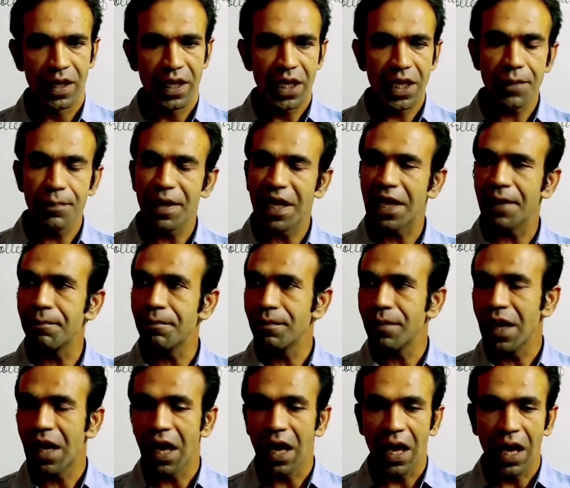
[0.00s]
He
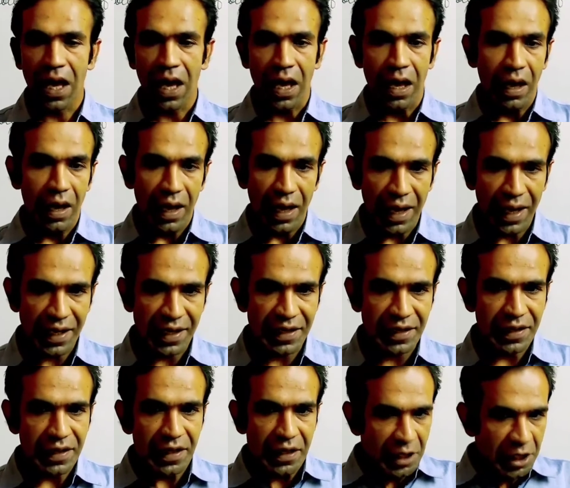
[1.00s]
became
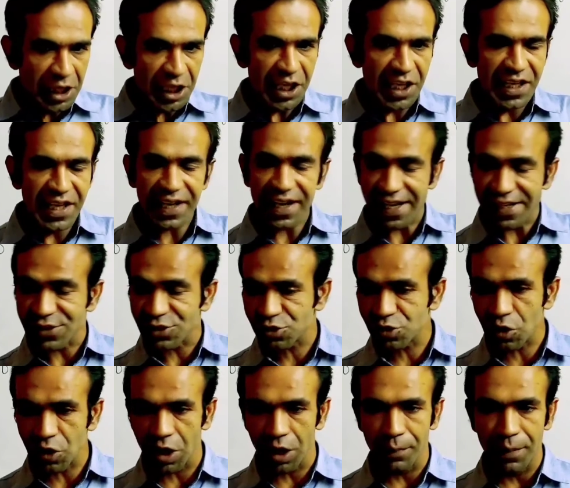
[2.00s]
an eager
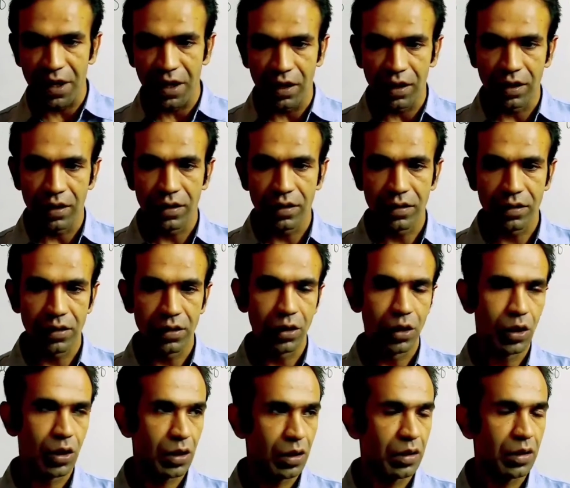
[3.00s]
astronomer.
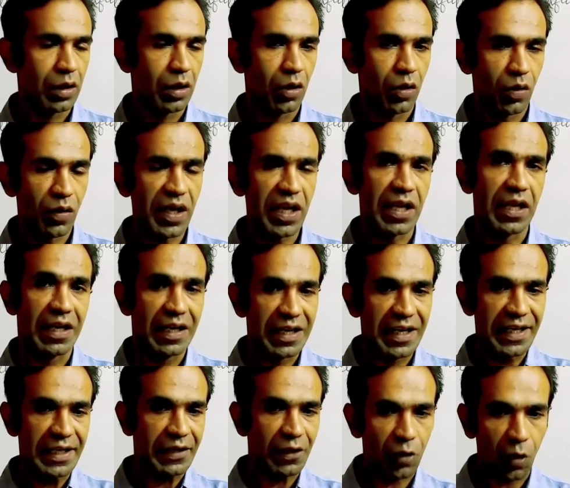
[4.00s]
Okay,
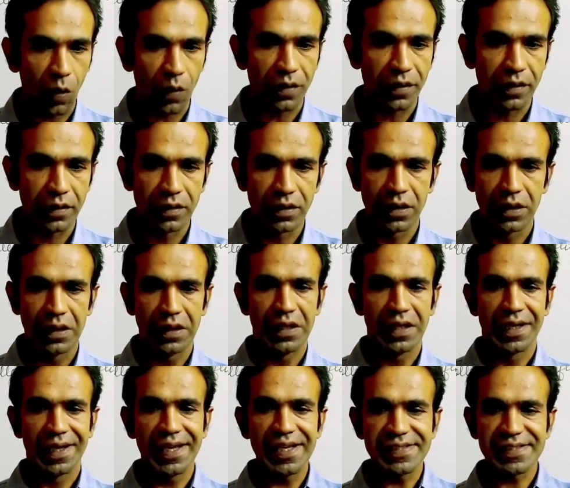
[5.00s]
later on.
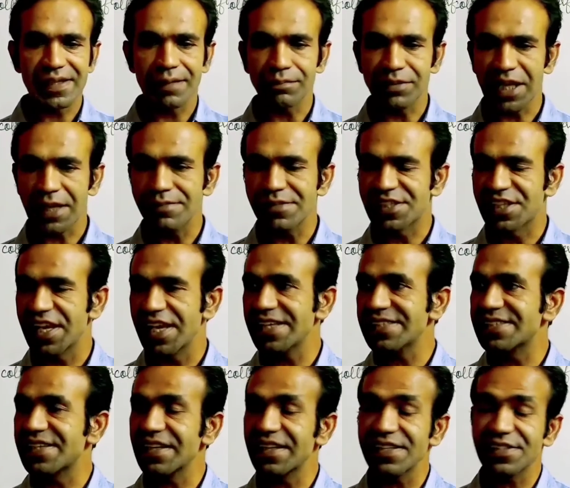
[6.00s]
He sometimes
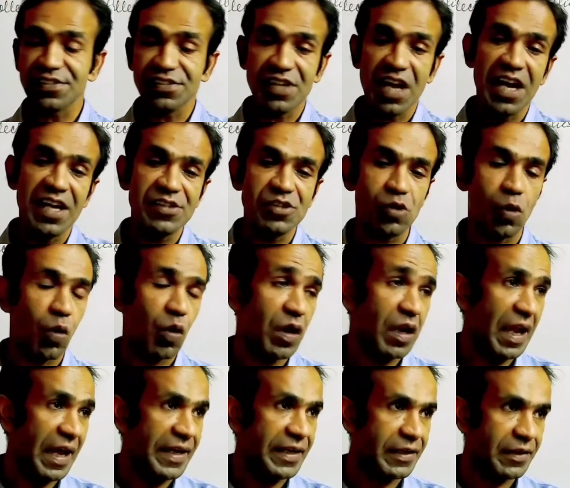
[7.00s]
gazed at the stars all
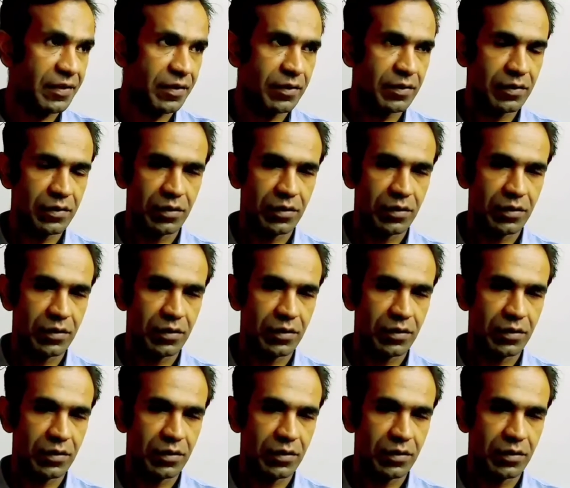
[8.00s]
night.